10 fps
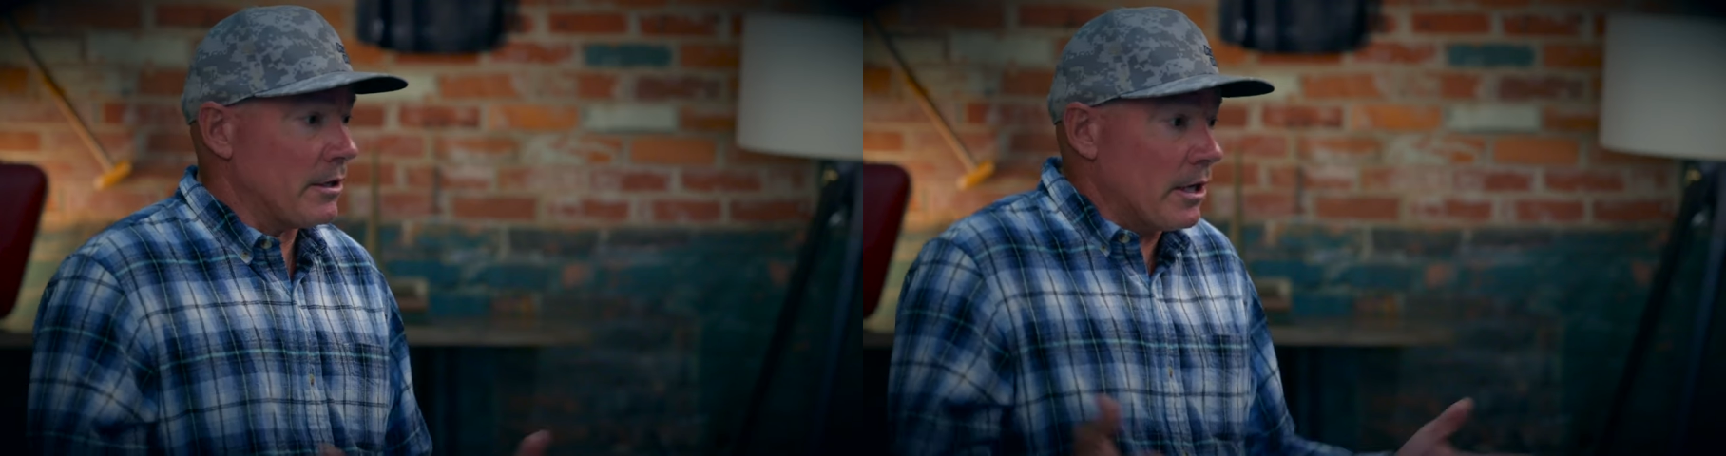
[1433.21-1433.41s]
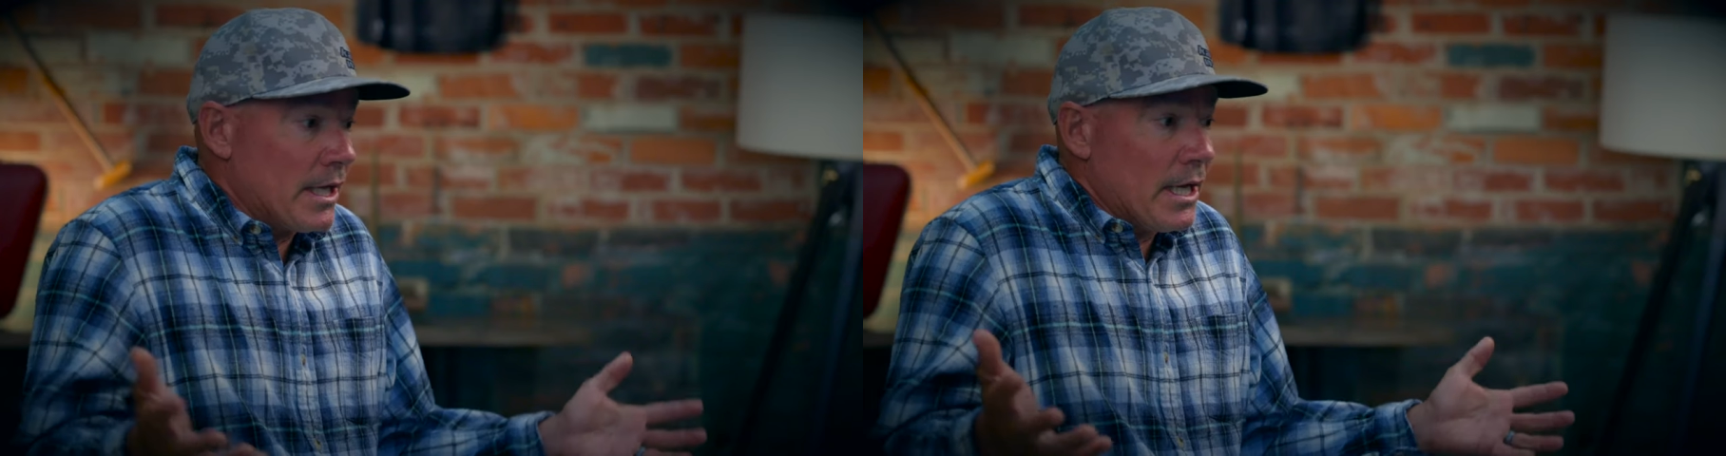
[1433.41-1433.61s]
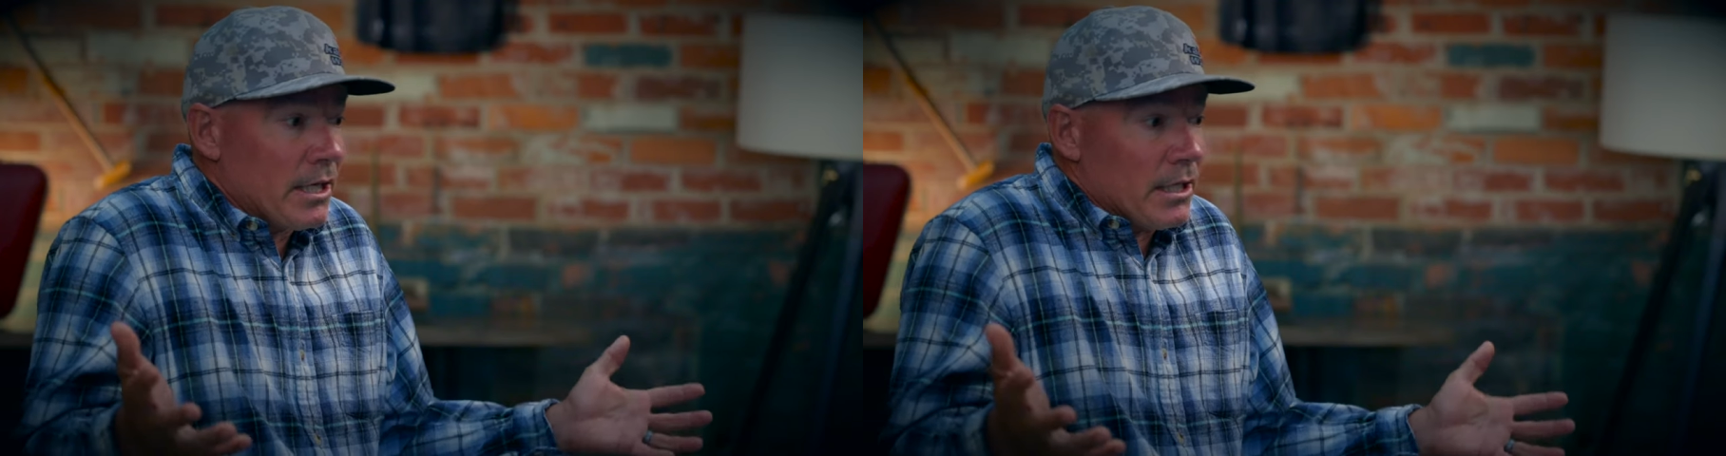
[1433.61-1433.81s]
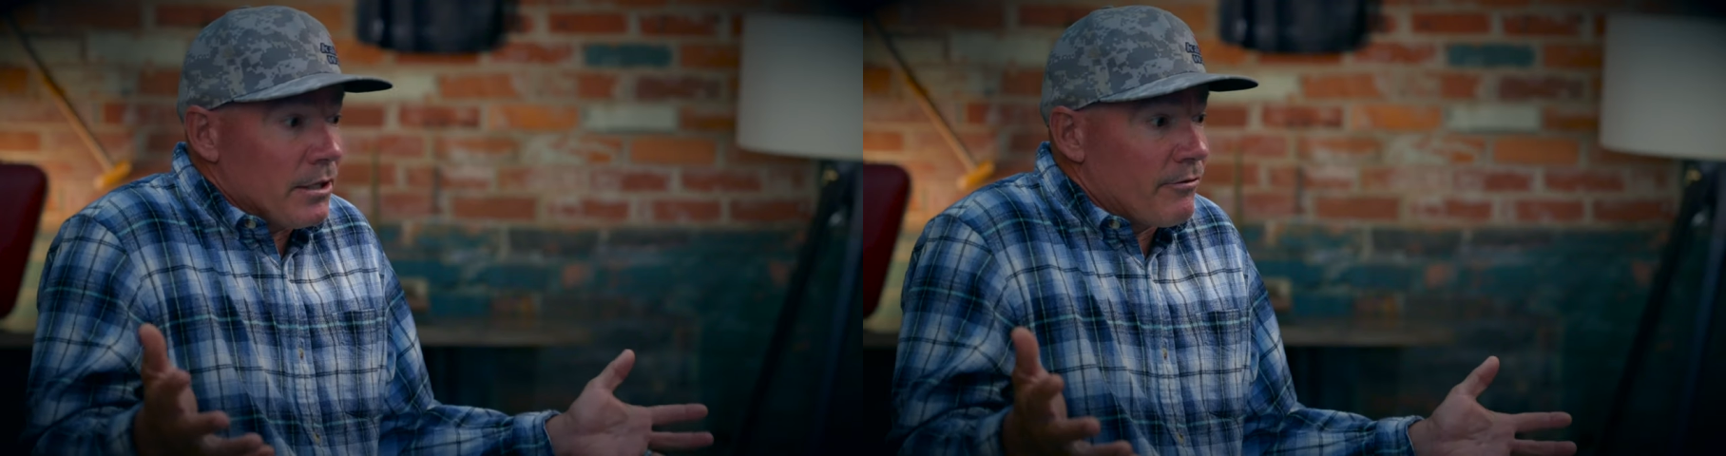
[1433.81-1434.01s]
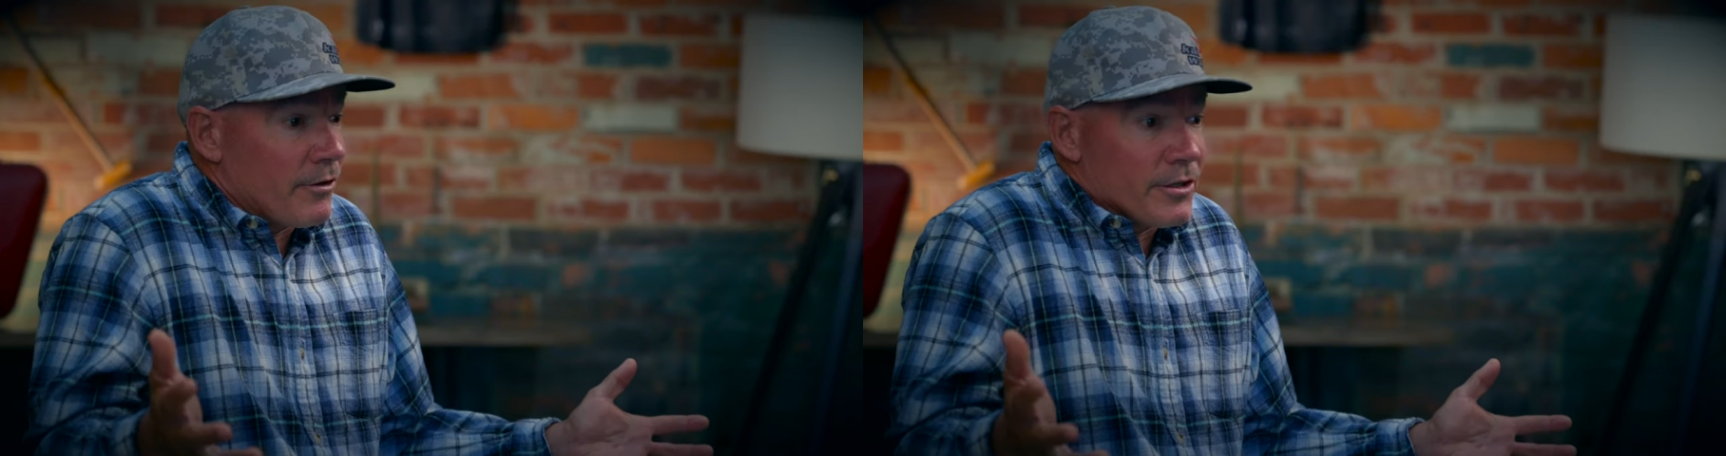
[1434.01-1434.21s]
again in
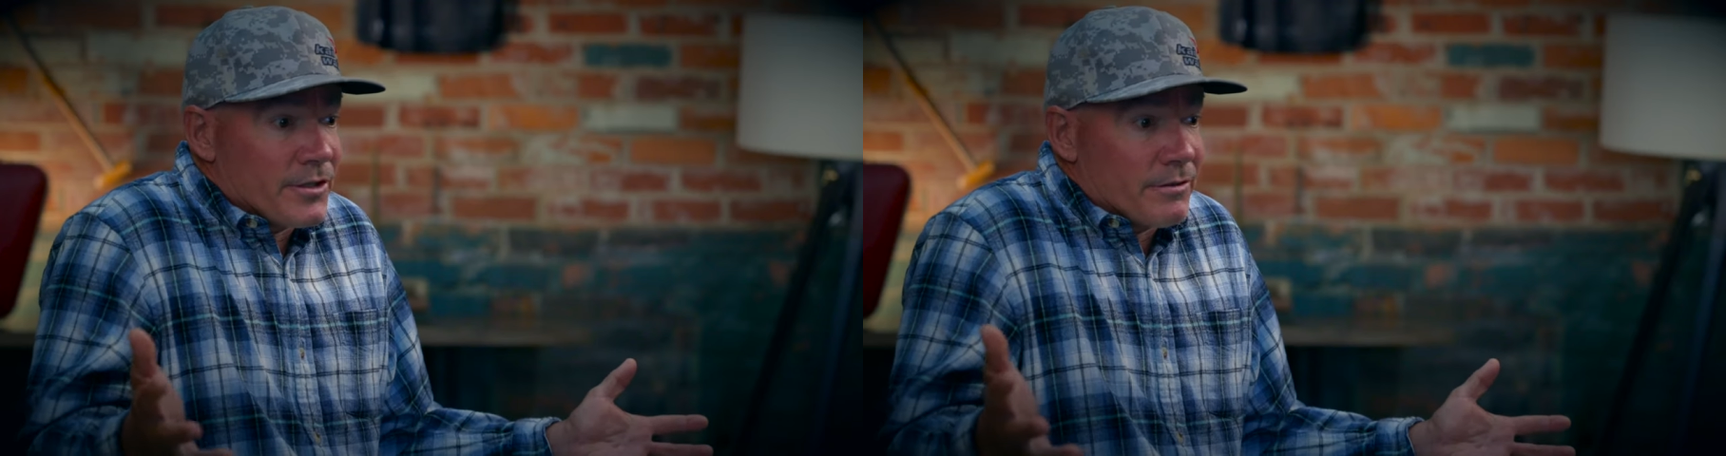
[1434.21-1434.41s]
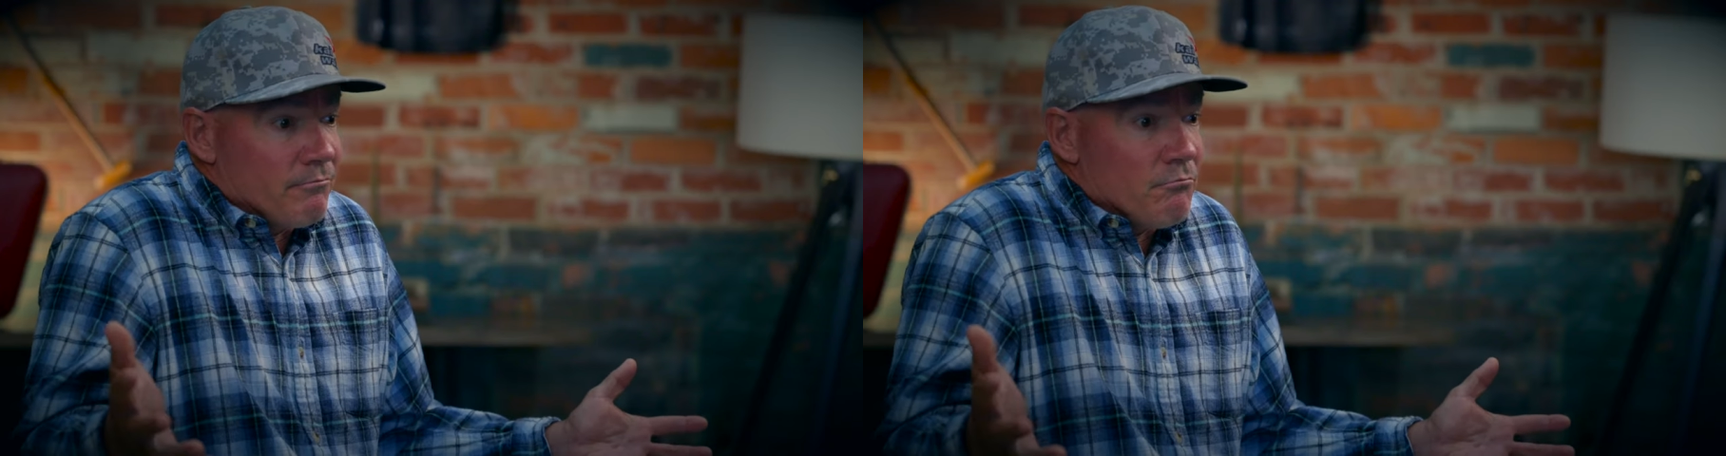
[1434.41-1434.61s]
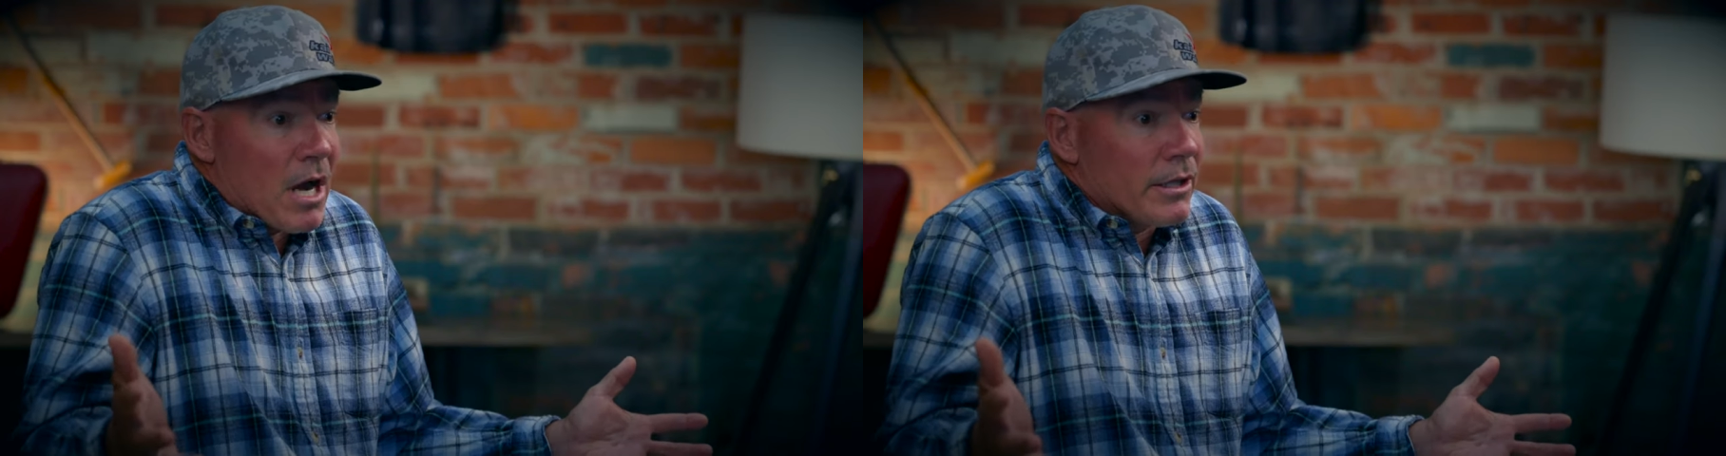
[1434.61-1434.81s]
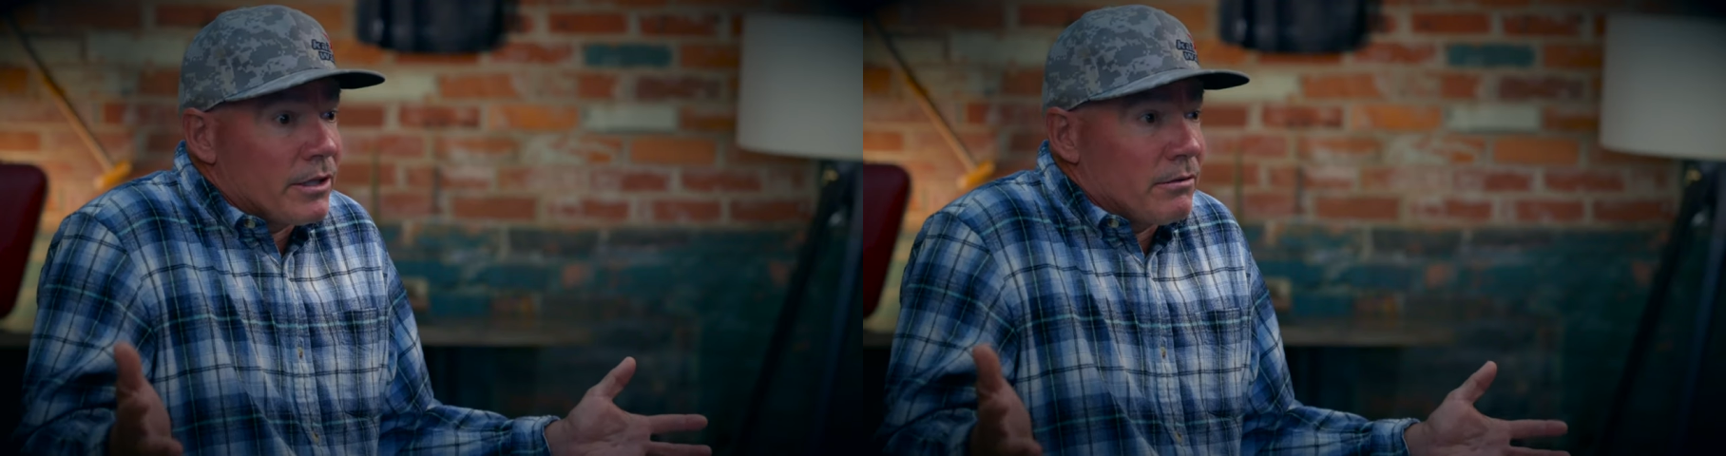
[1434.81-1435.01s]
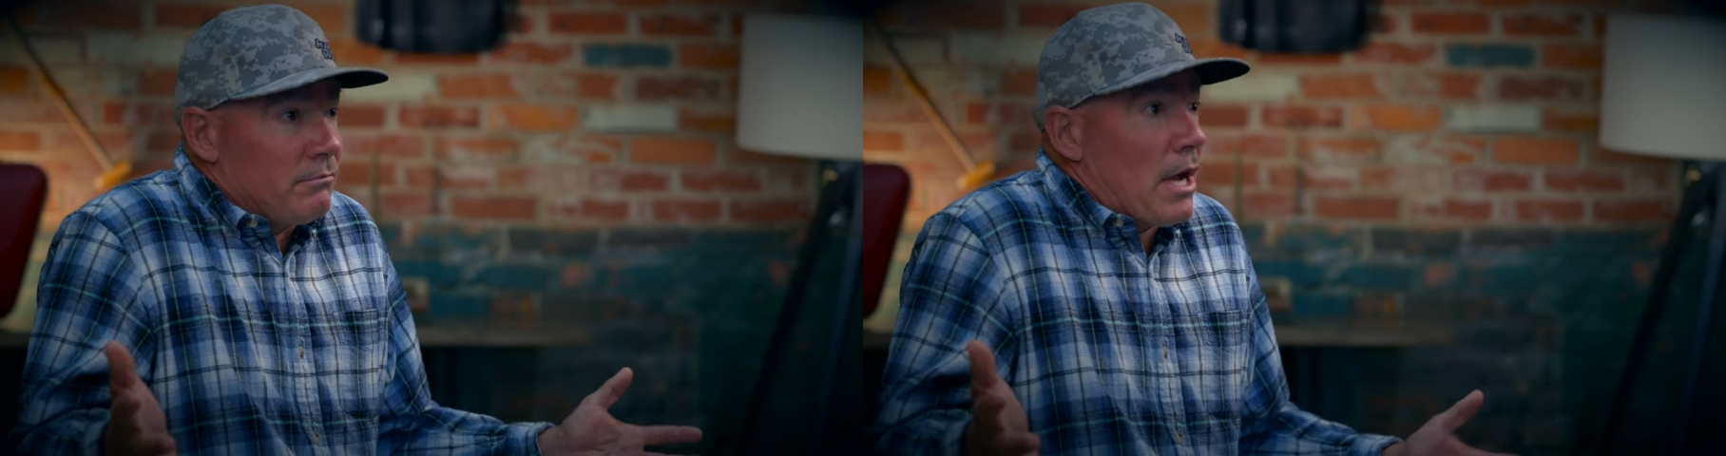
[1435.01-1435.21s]
the first
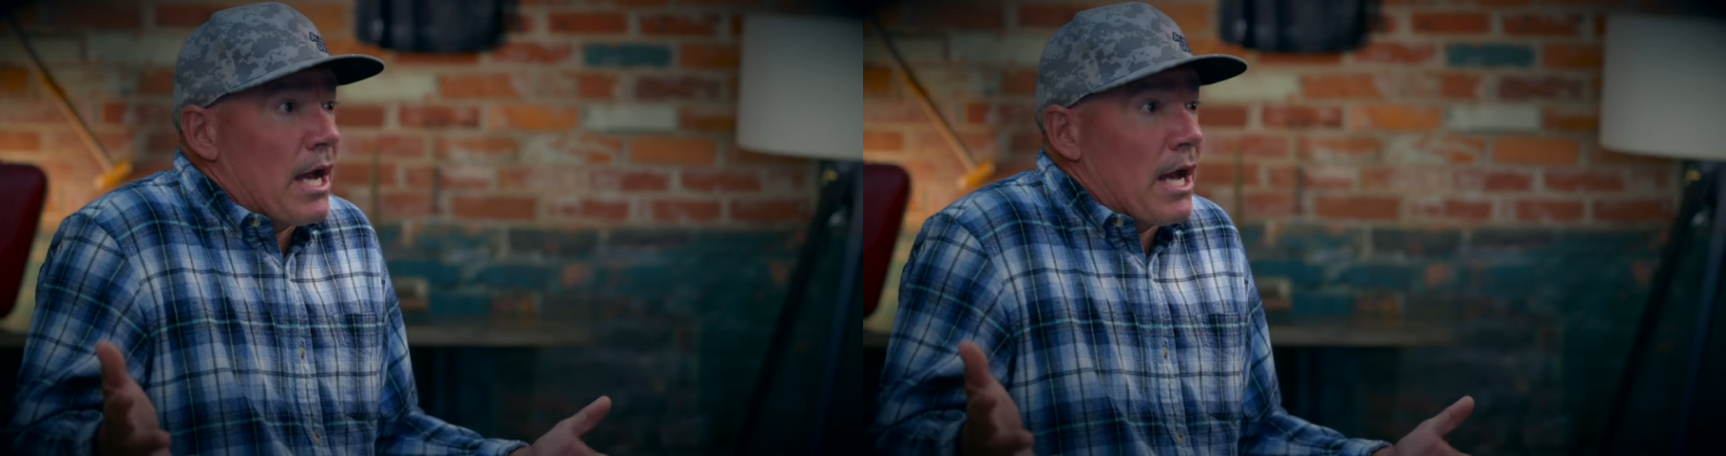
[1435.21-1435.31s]
month